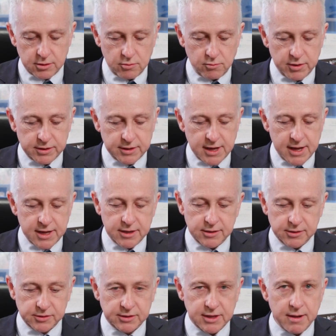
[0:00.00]
with a
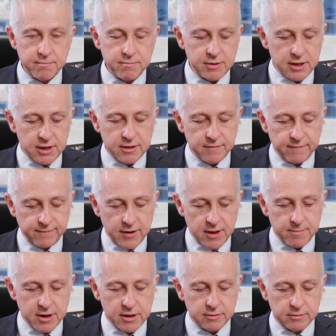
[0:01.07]
stem in the
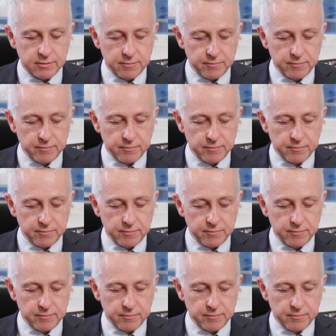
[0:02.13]
femur